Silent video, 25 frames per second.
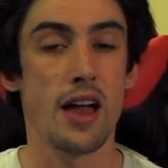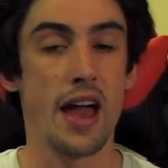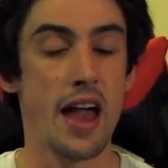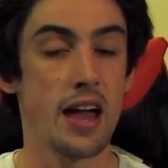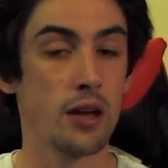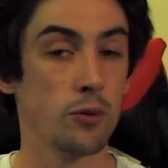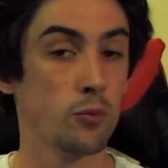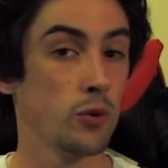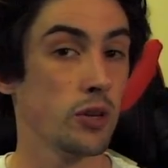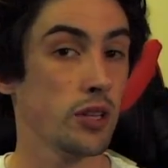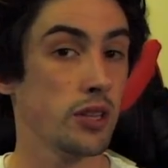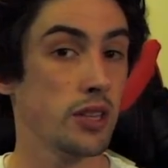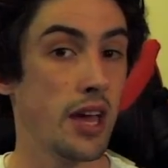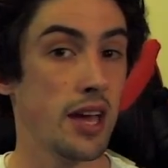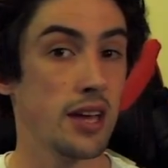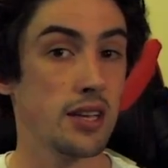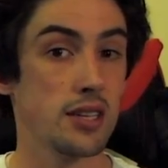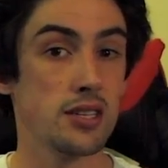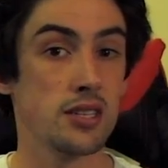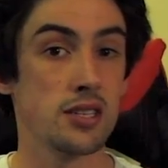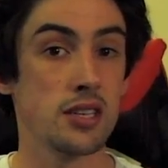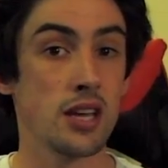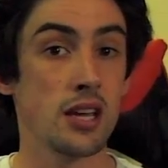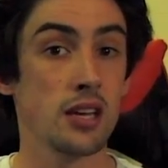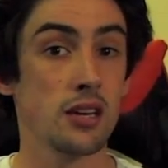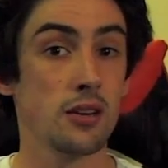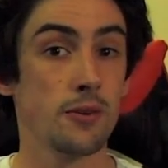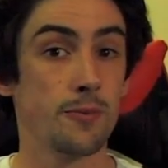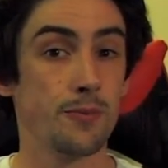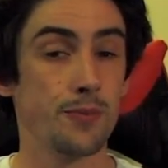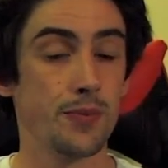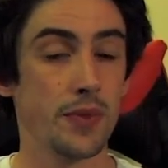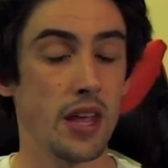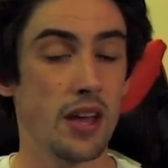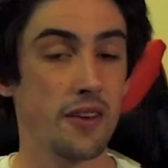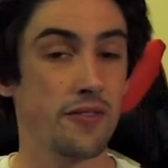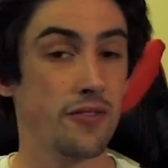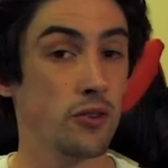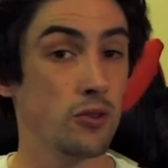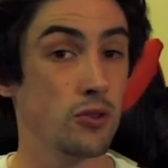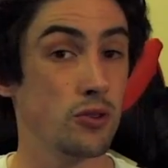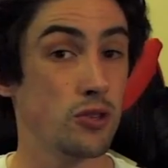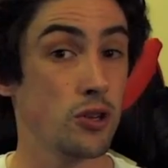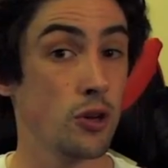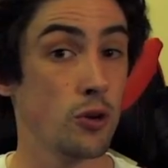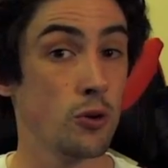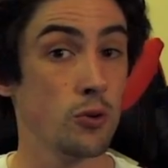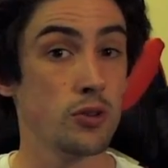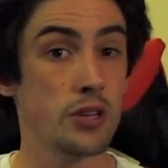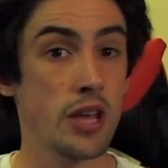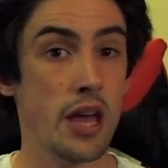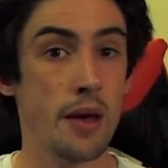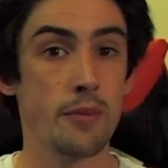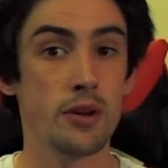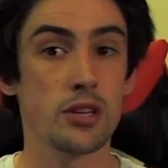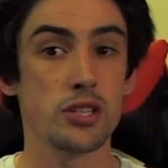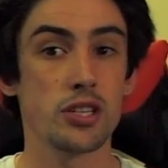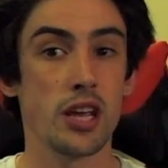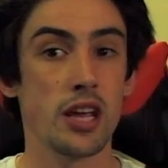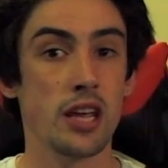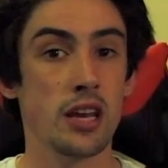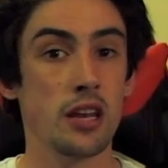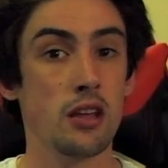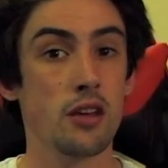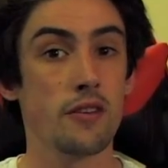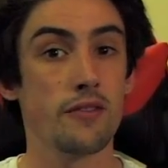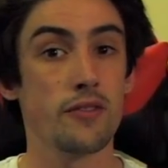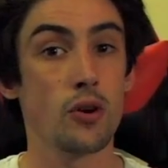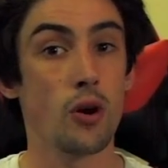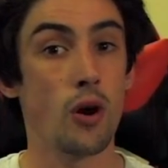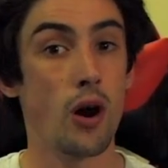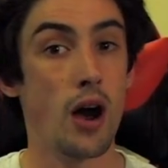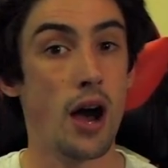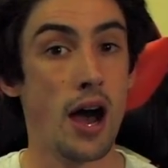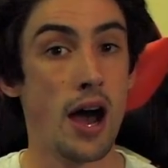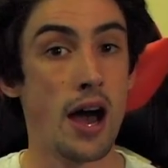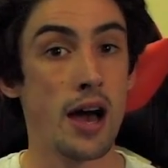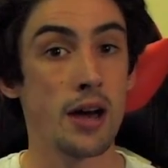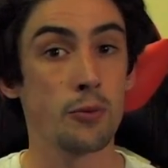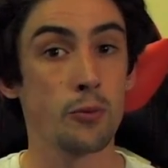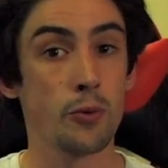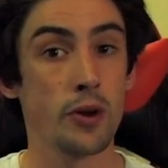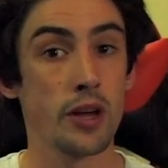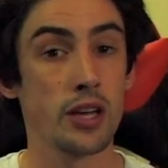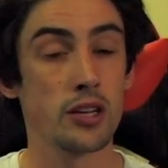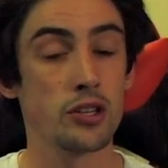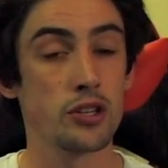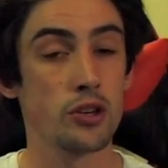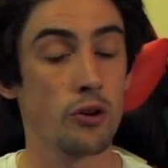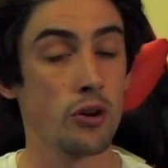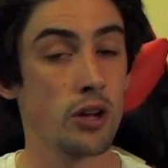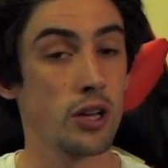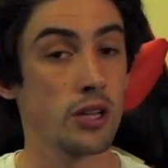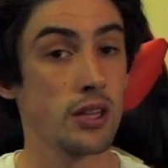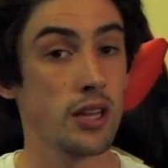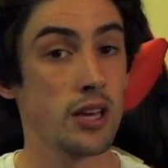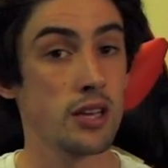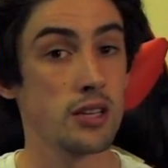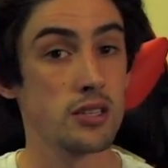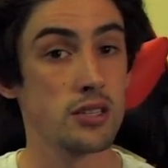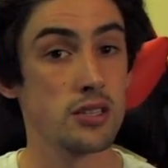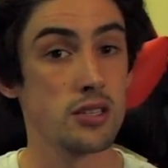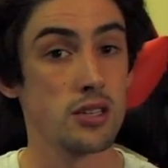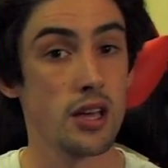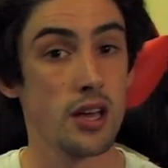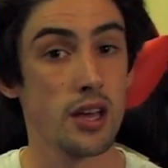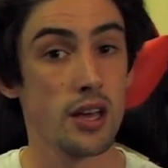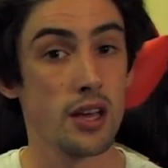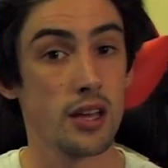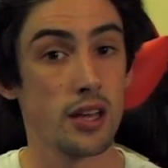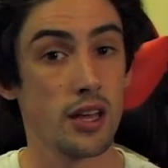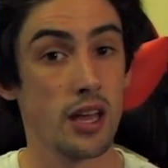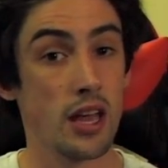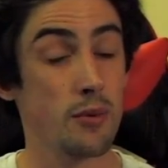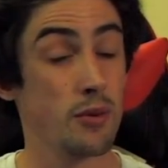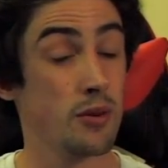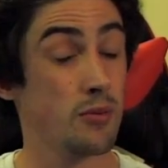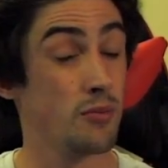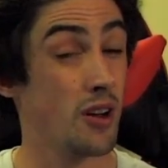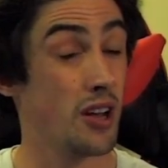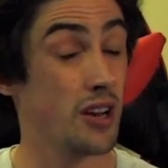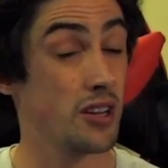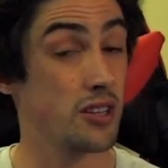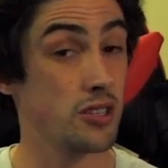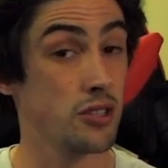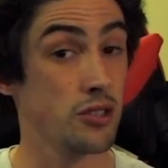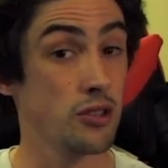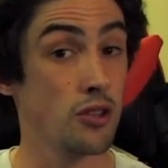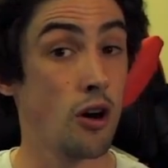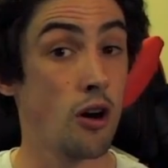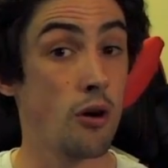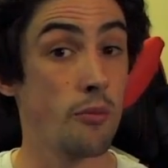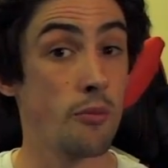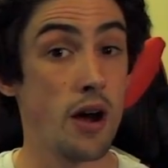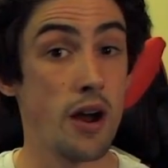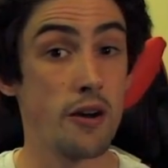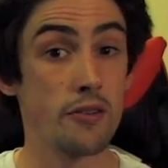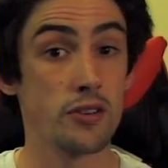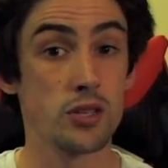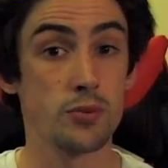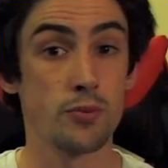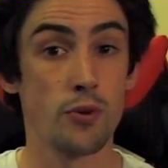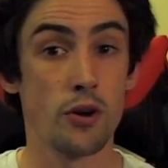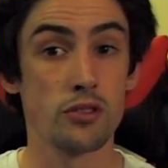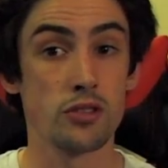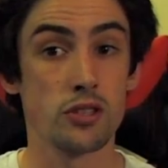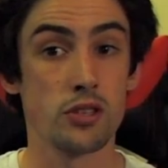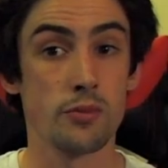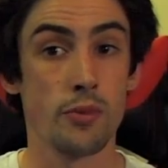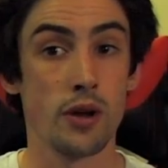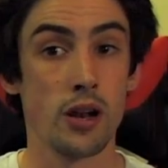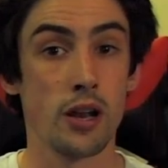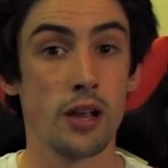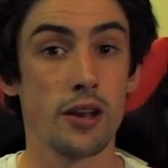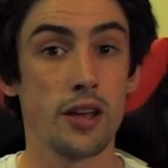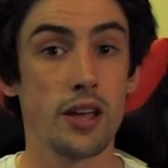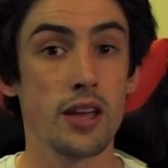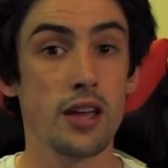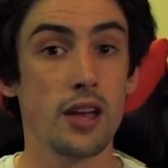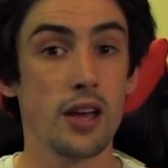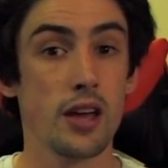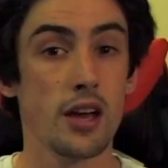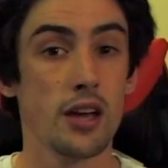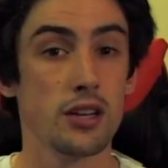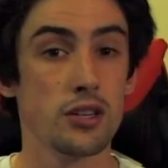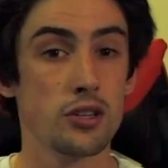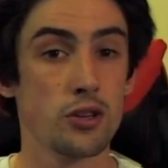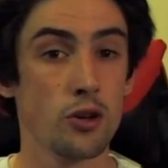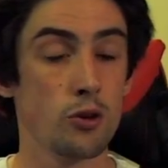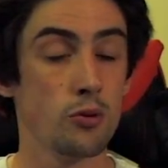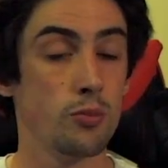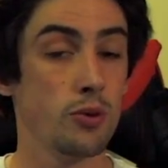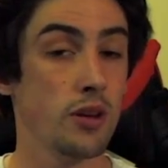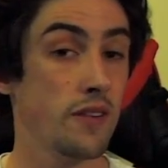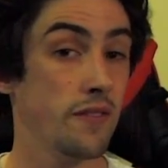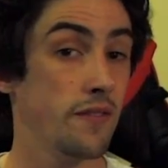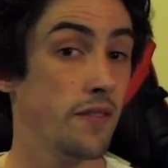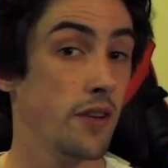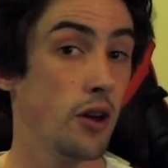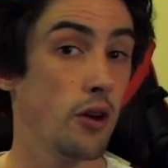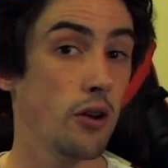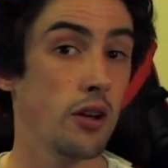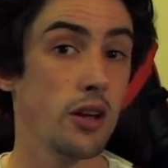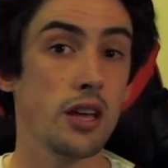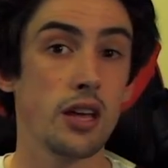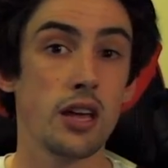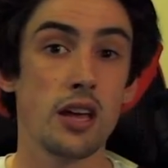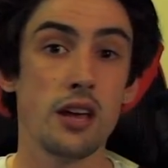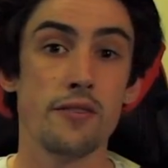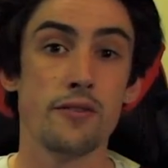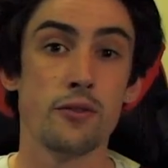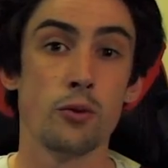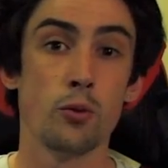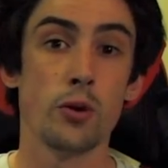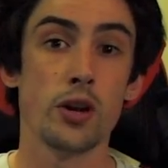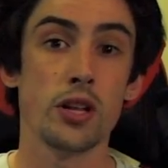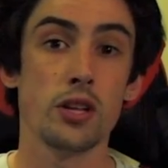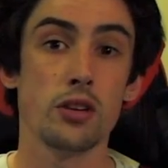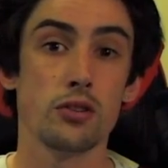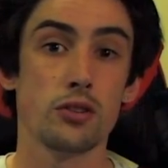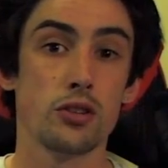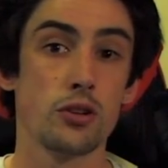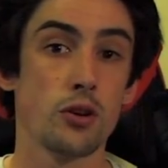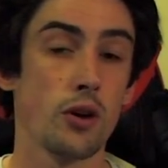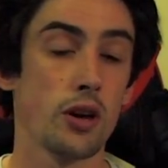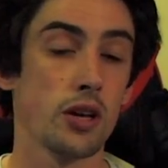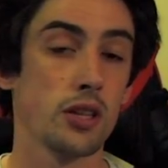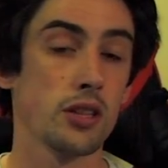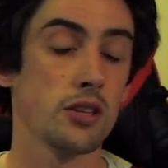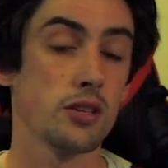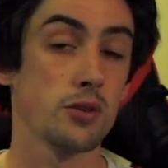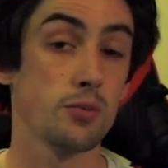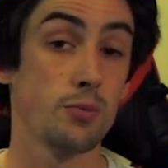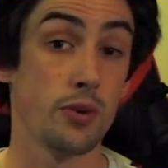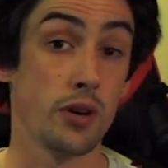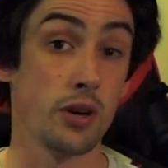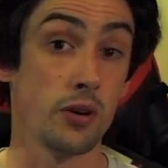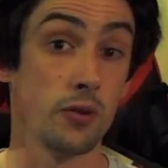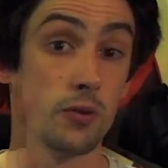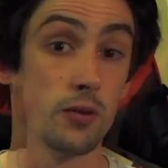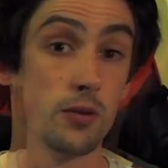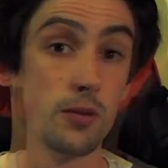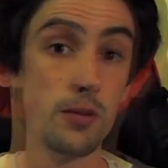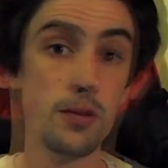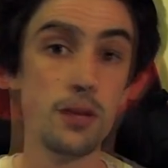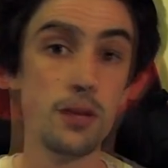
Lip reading: And with that said, if you do damage any of your hardware during this, keep in mind it's not my responsibility. Do be very careful when you're doing this build.